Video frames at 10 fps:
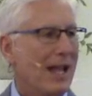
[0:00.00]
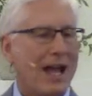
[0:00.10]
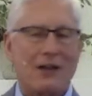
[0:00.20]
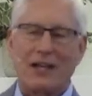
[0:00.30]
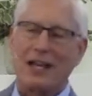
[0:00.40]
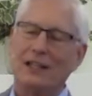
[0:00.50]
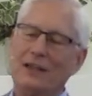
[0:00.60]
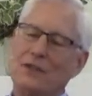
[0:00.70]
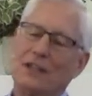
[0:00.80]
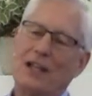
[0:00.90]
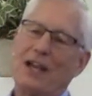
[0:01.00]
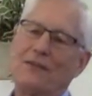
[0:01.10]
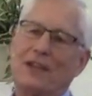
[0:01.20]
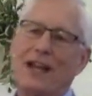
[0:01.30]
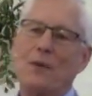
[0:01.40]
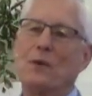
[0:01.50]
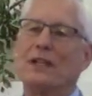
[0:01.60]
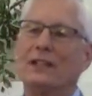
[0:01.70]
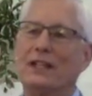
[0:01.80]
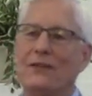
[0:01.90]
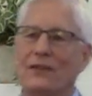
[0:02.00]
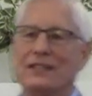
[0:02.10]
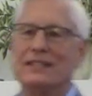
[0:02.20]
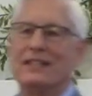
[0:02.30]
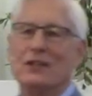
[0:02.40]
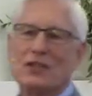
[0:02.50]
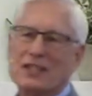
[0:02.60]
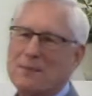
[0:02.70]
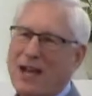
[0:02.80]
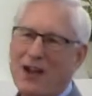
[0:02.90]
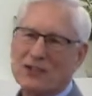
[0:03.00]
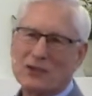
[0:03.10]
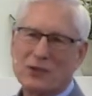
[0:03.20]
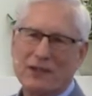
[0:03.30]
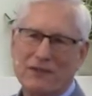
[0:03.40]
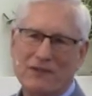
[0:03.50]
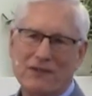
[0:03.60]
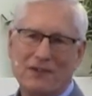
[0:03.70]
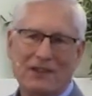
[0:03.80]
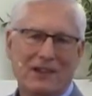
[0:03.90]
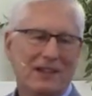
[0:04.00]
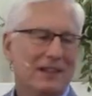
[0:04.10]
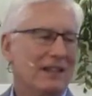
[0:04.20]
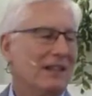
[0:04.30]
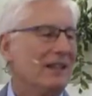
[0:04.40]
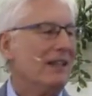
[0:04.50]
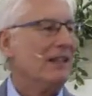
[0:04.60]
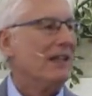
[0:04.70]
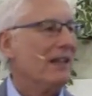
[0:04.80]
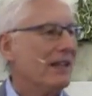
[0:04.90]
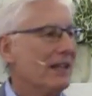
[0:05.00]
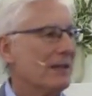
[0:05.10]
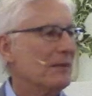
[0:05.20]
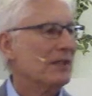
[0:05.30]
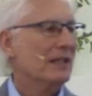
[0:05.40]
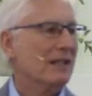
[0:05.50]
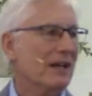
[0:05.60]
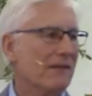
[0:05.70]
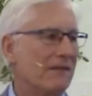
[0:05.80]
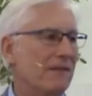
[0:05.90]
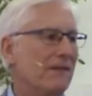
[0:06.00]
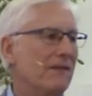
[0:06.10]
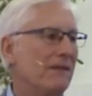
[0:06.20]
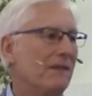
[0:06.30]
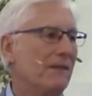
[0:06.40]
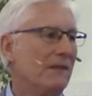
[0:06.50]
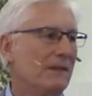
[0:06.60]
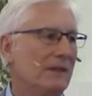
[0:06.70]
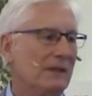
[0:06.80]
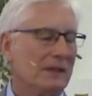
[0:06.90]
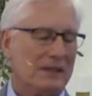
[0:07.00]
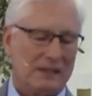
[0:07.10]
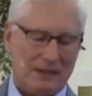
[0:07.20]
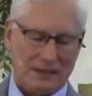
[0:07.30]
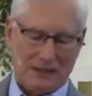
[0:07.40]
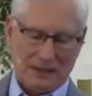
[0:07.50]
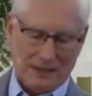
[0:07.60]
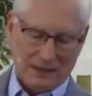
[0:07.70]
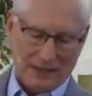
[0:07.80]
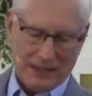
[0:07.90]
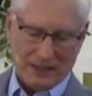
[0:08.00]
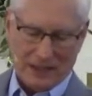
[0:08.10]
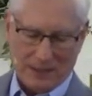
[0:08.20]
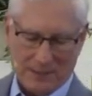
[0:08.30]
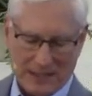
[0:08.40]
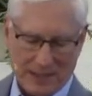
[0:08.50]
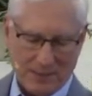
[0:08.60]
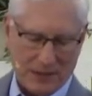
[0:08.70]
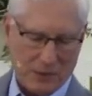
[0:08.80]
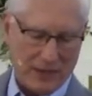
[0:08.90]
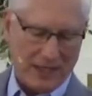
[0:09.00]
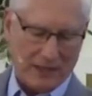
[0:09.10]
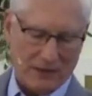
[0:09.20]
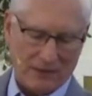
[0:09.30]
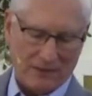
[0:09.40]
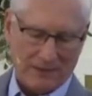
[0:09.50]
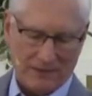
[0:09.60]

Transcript: How can I live the life that I want to live and still somehow sort of think I'm good enough? Legalism is hypocritical.